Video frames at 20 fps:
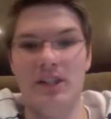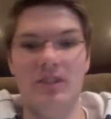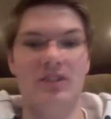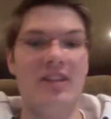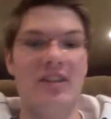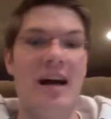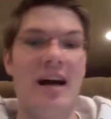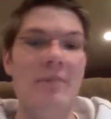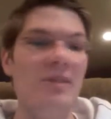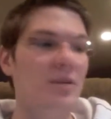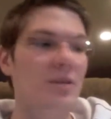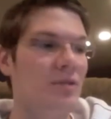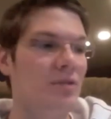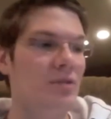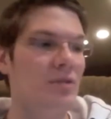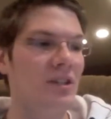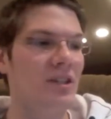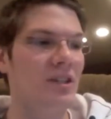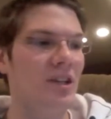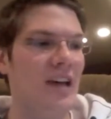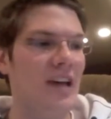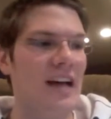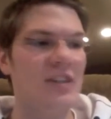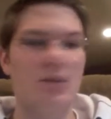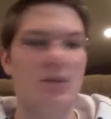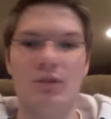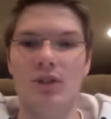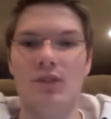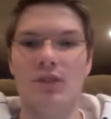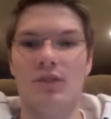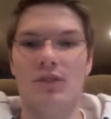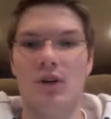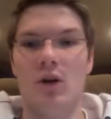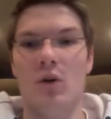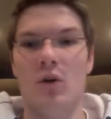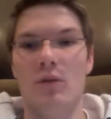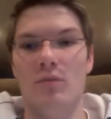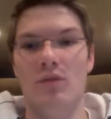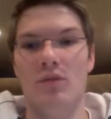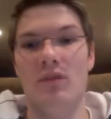Insomnia was really the last Christopher
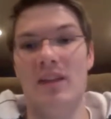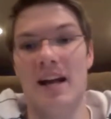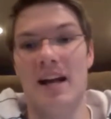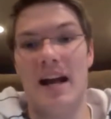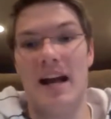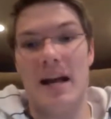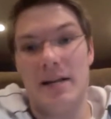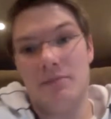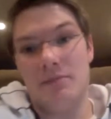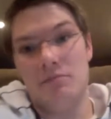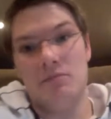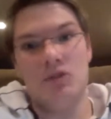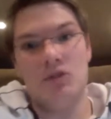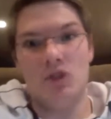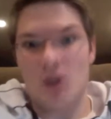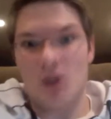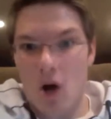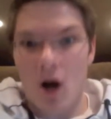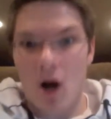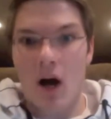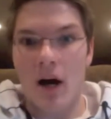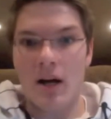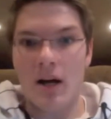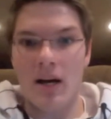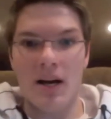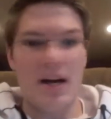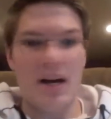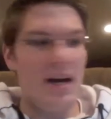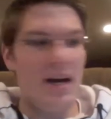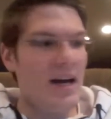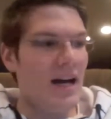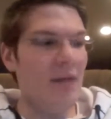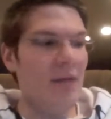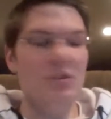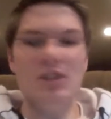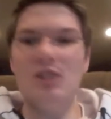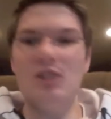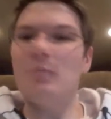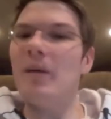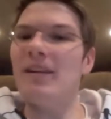Nolan movie that I saw. I
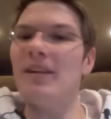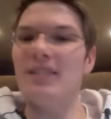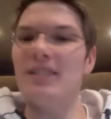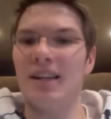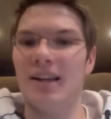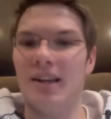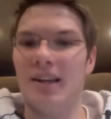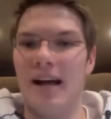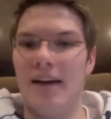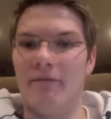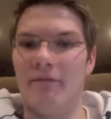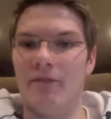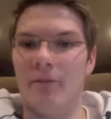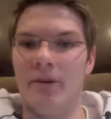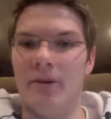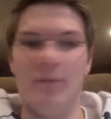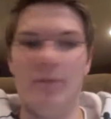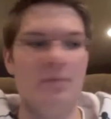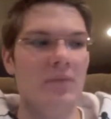was expecting a lot from it.